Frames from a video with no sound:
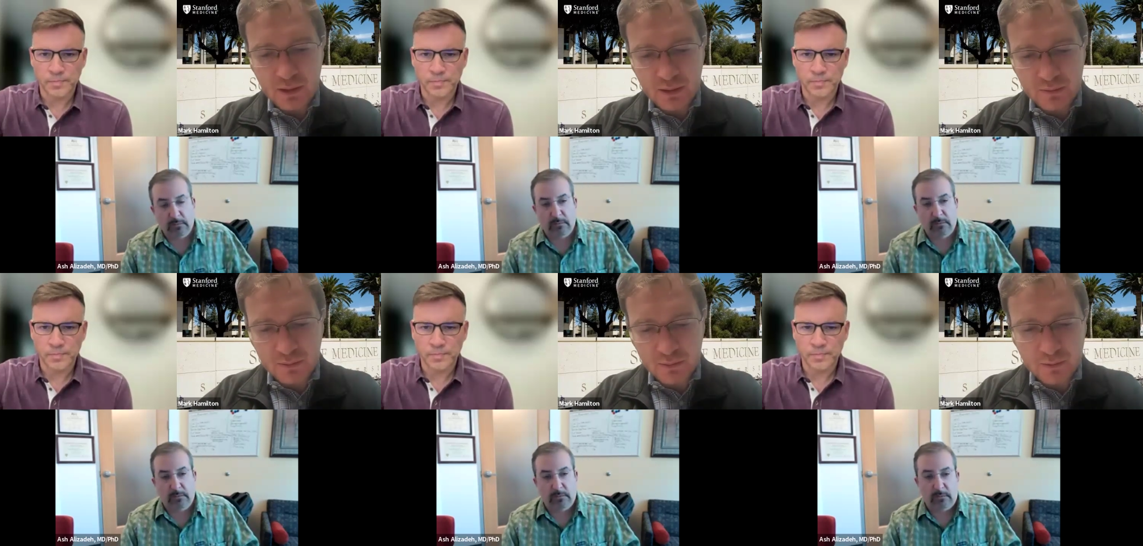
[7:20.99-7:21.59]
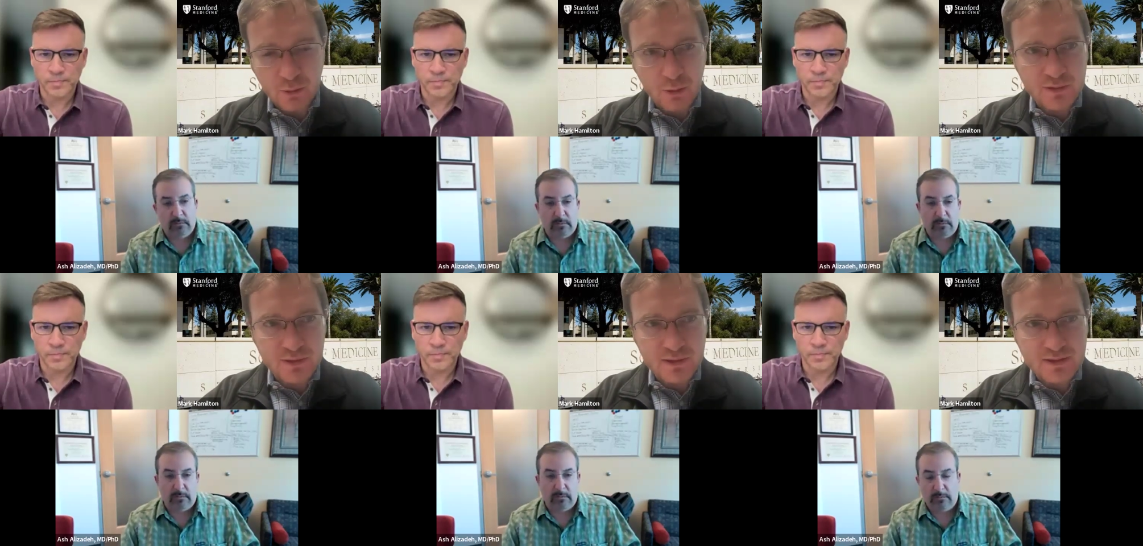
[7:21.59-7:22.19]
Speaker 1: in the CAR
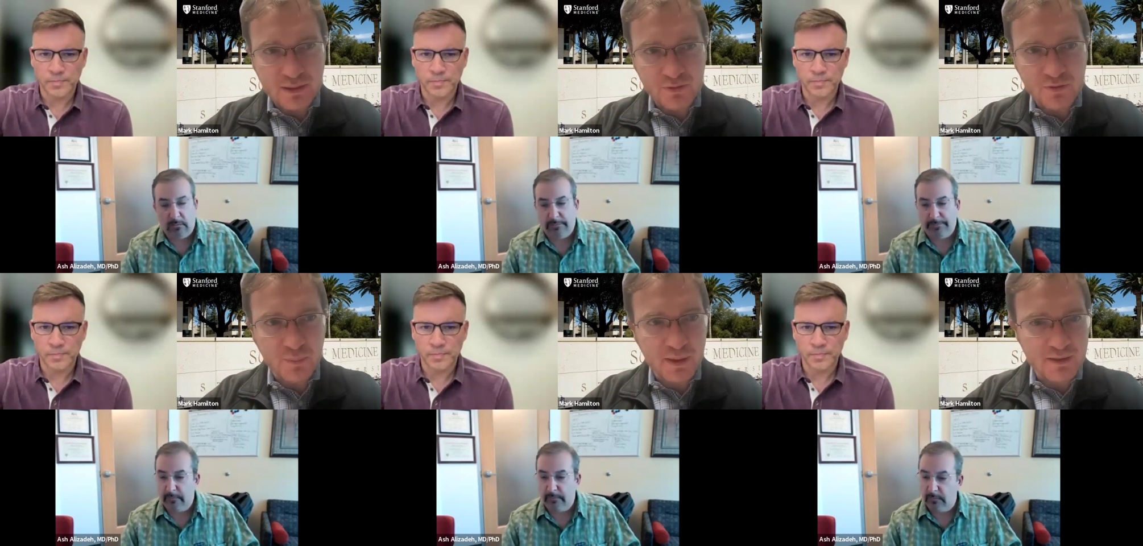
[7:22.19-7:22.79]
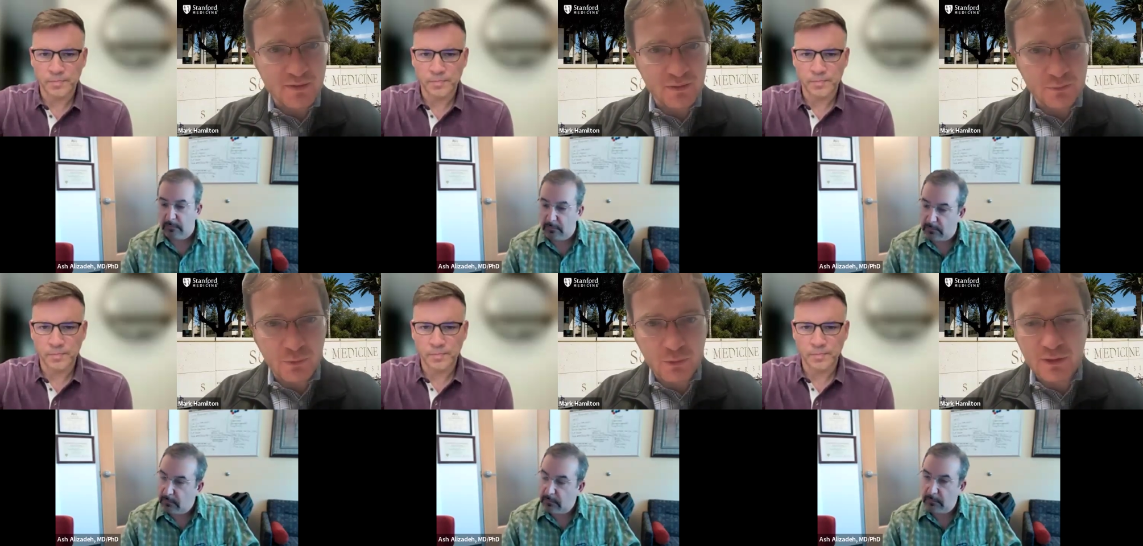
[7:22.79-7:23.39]
T cell space
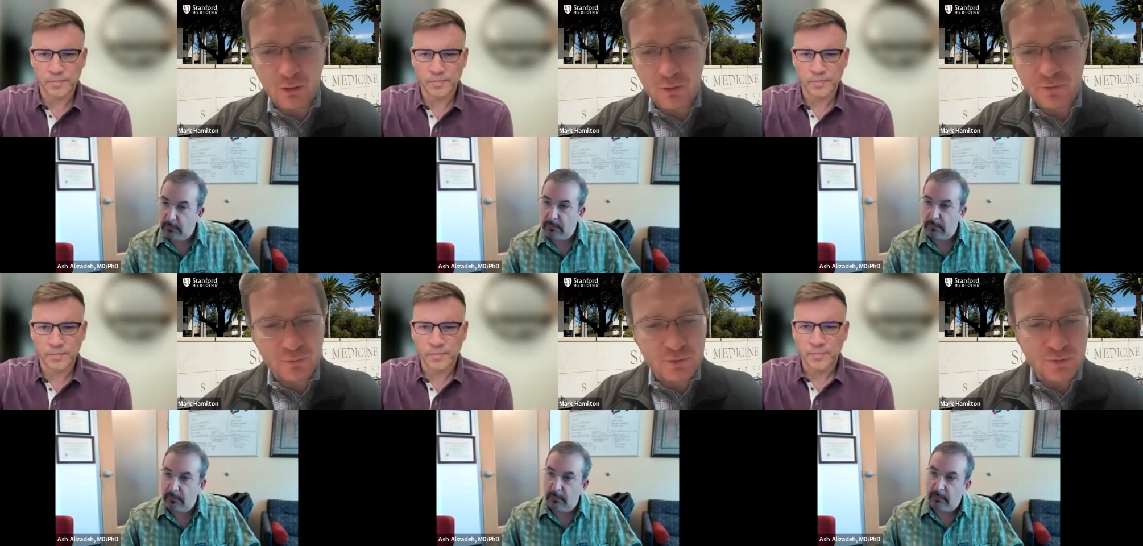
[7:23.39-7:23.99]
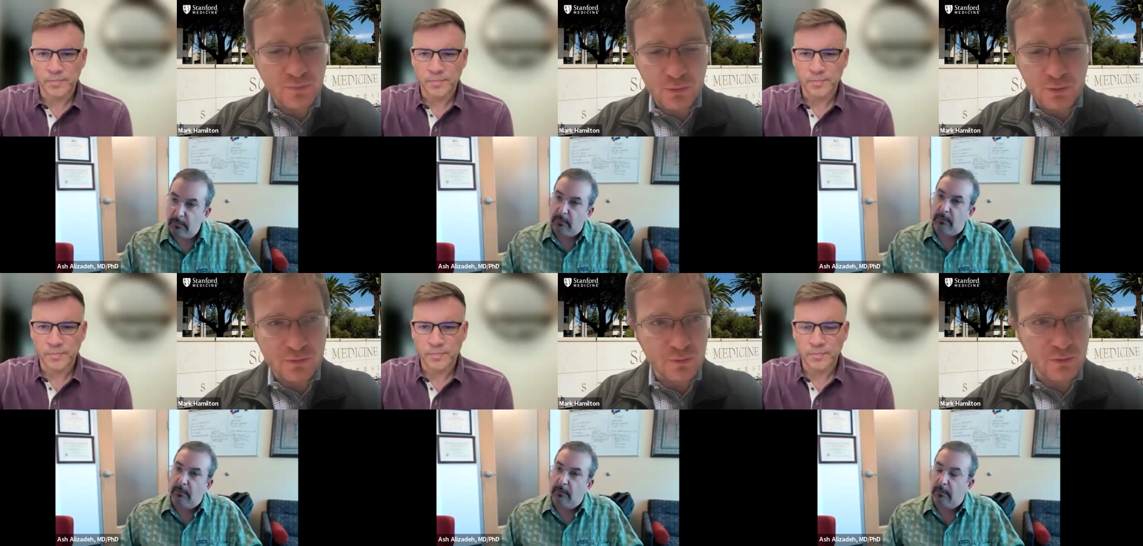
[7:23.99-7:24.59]
and really also just
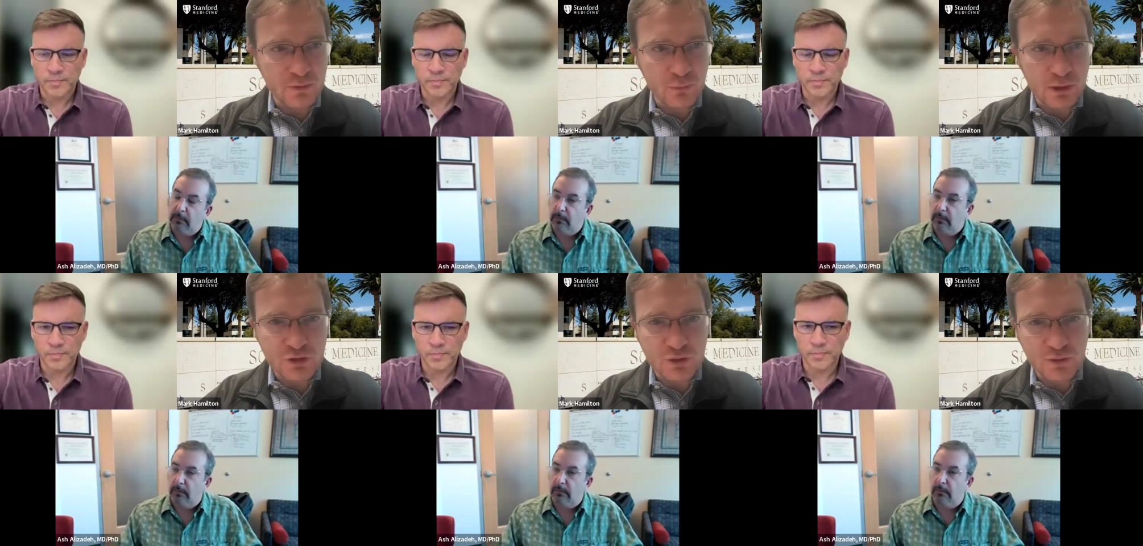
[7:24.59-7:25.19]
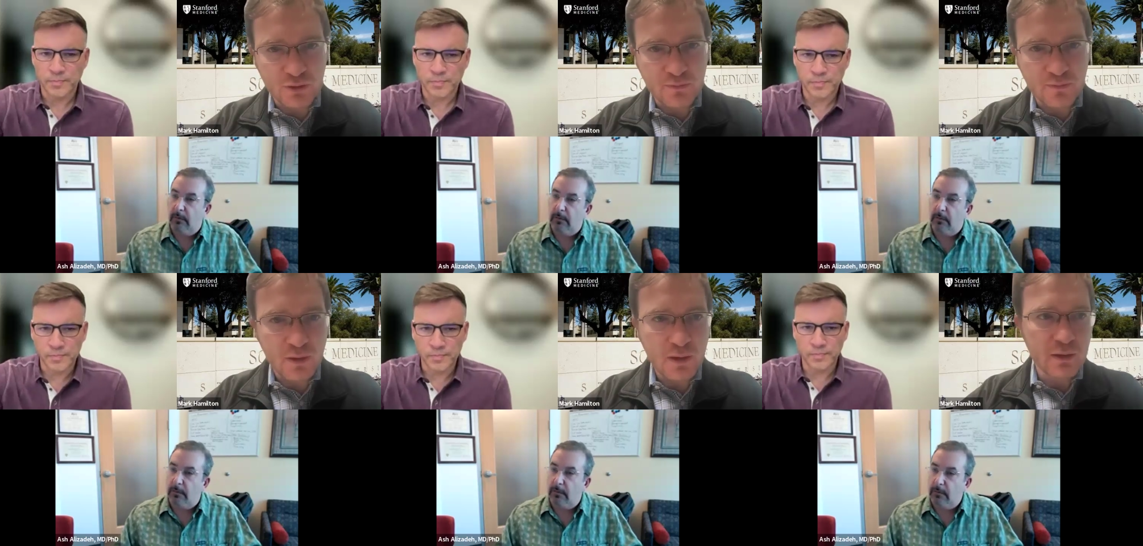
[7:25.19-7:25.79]
focused on the question
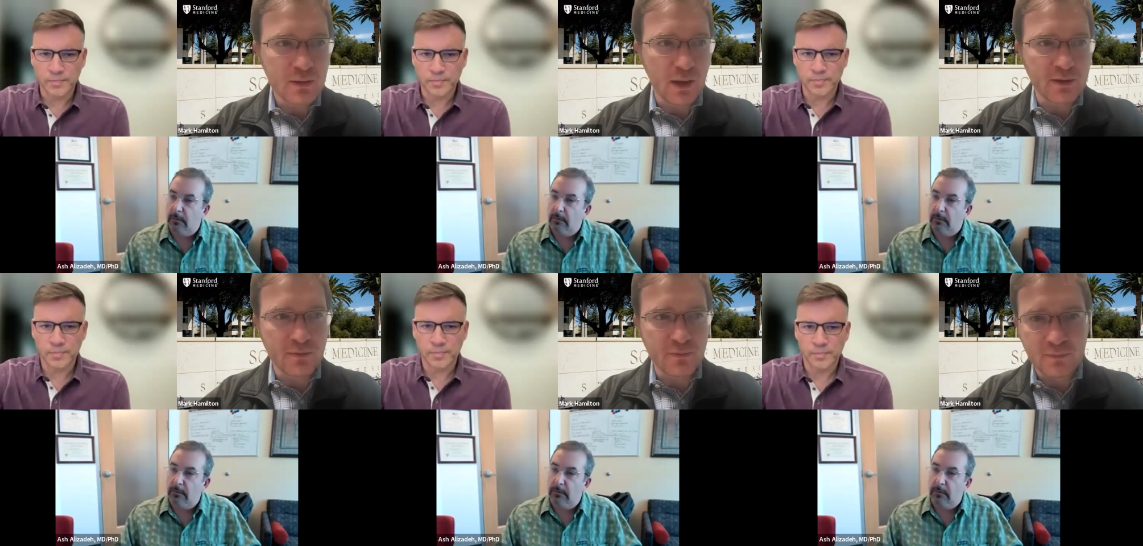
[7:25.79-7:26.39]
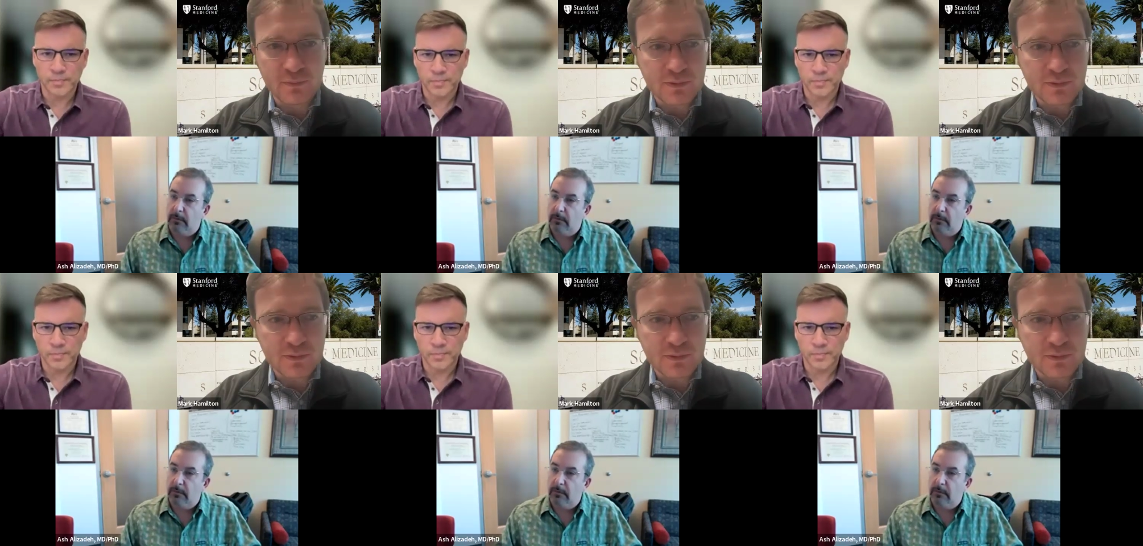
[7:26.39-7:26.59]
of kind of